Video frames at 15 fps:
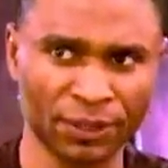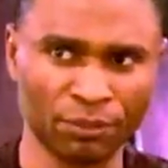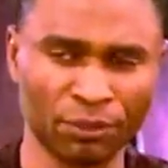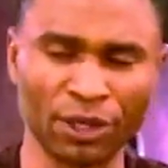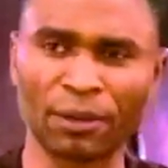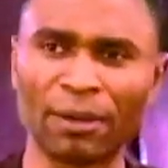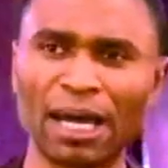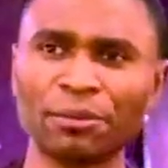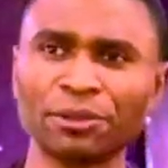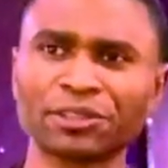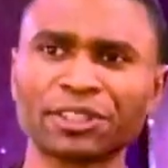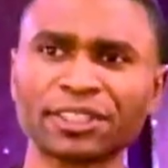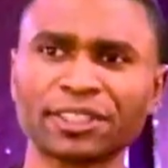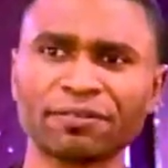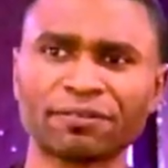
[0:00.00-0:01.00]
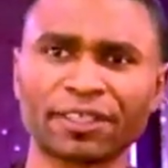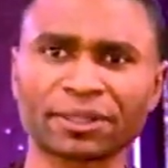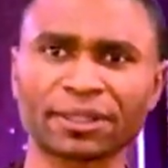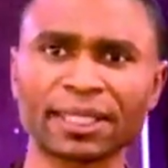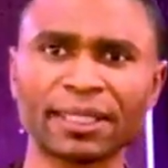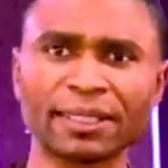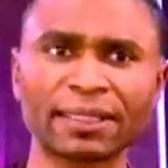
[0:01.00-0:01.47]
But the Bible says in
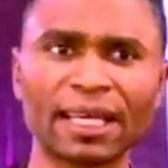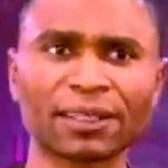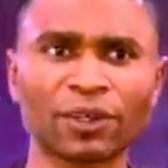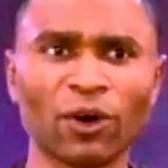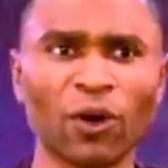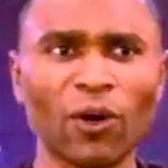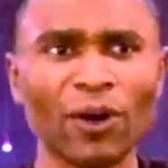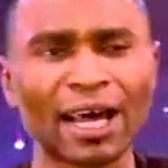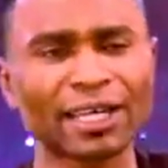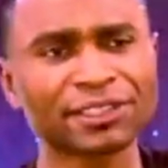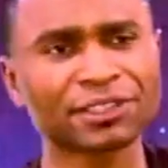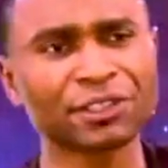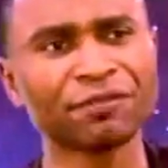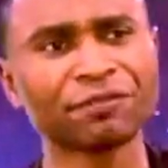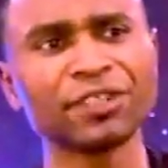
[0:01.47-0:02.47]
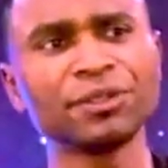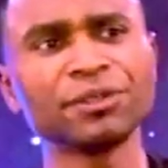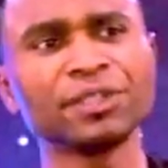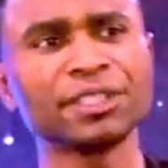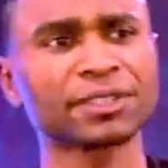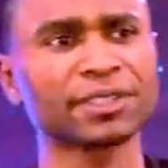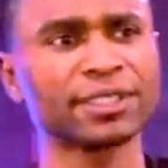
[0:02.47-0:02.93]
verse 10 that God has
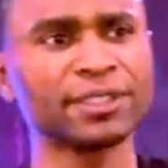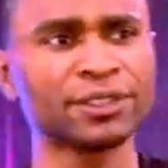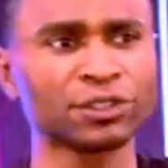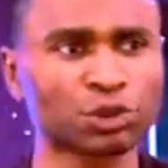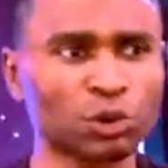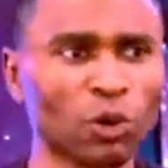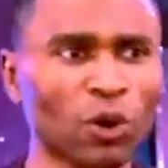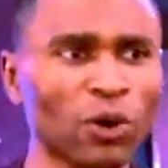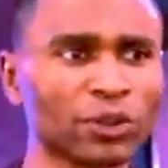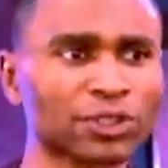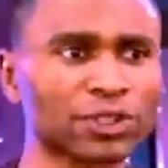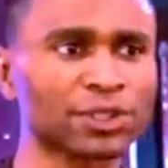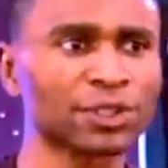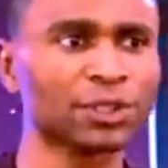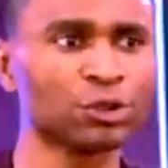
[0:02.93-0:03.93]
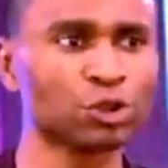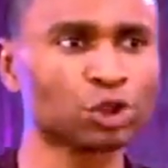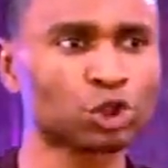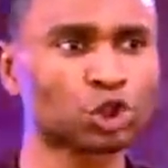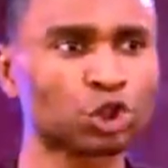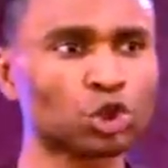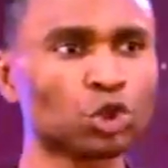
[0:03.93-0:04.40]
revealed these things to us
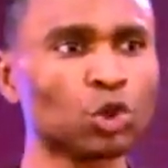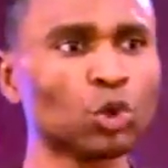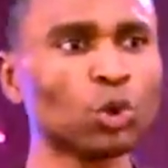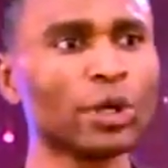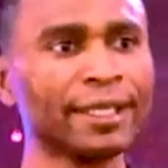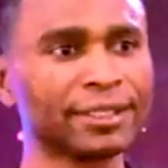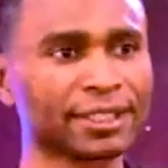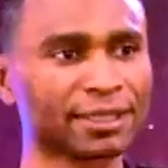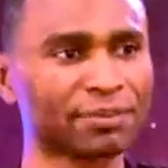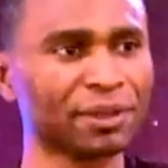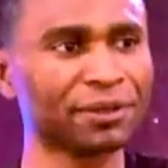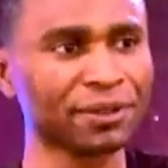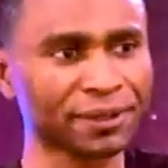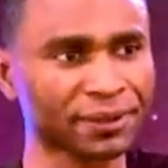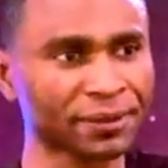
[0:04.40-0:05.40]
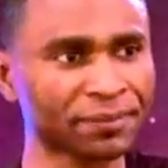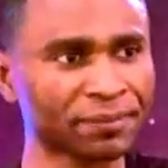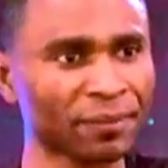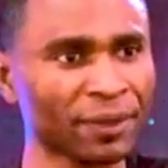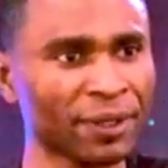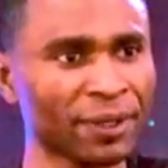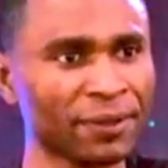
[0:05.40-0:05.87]
through His Spirit.
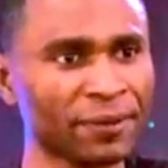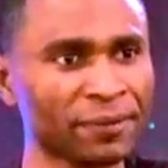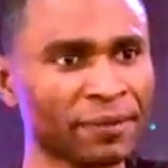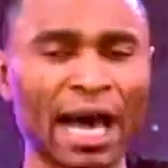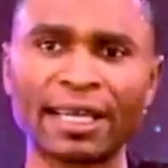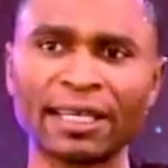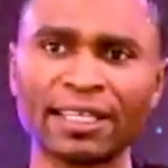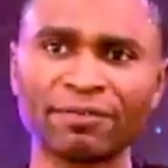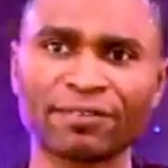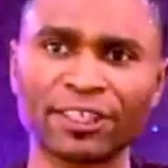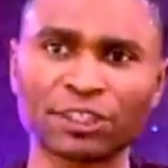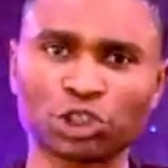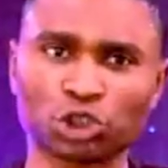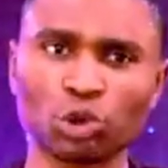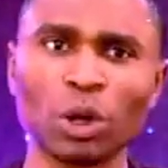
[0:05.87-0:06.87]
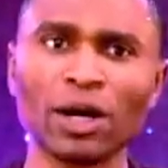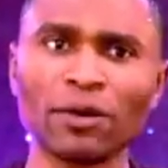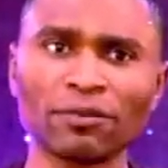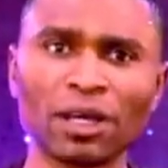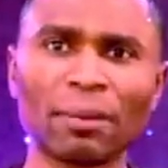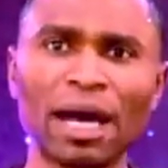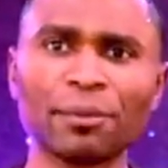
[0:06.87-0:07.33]
And then in verse
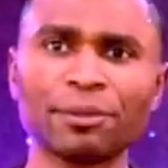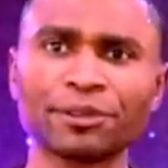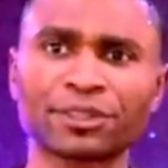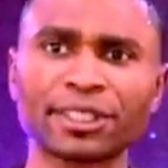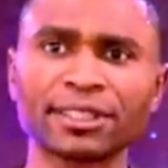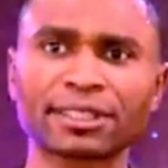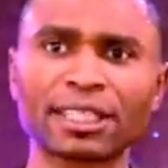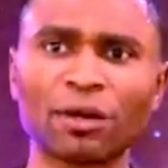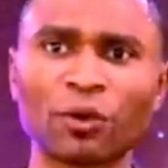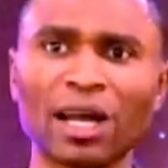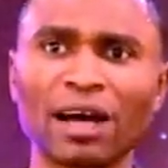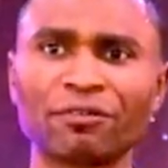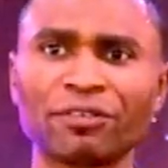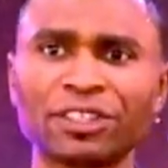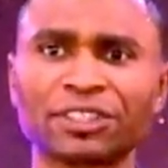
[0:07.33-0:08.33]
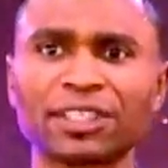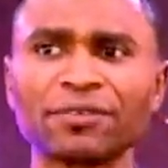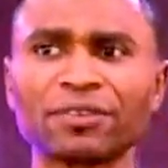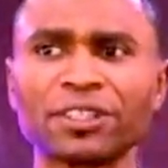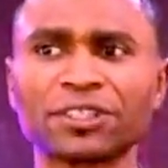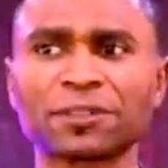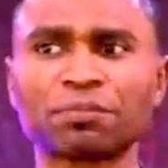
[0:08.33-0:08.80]
12, the Bible says that we have
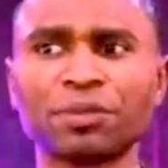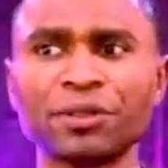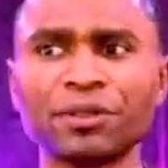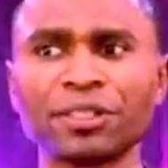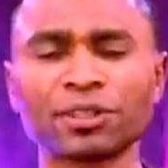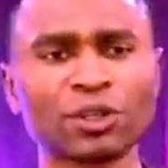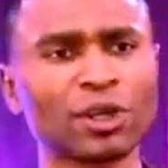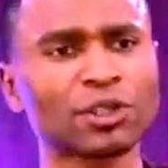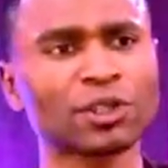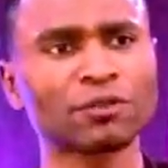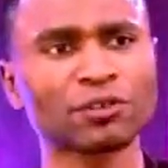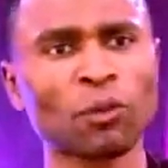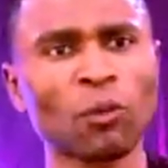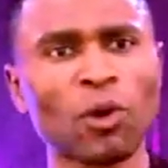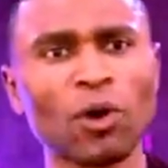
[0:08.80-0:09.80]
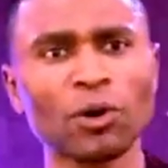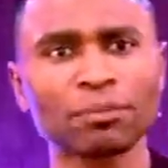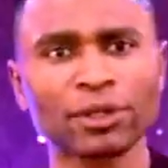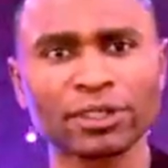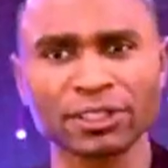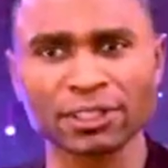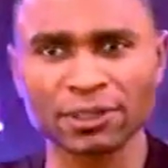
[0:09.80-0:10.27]
received the Spirit, not of the
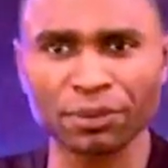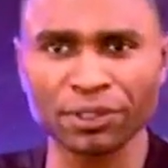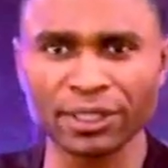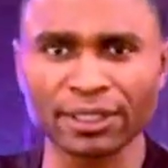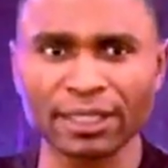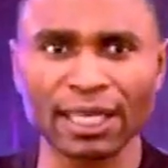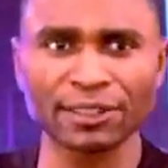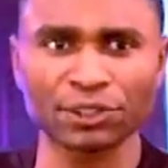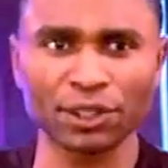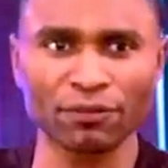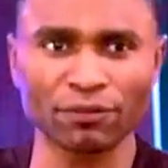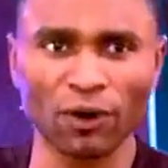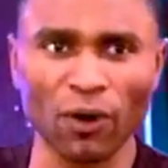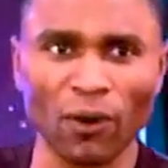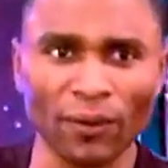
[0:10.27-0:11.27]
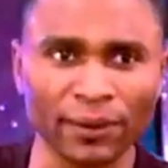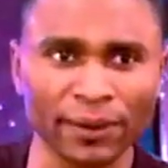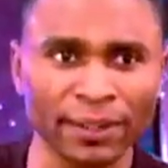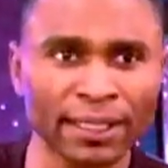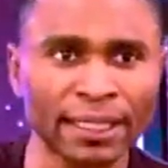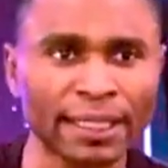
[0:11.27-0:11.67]
world, but the Spirit that is of God,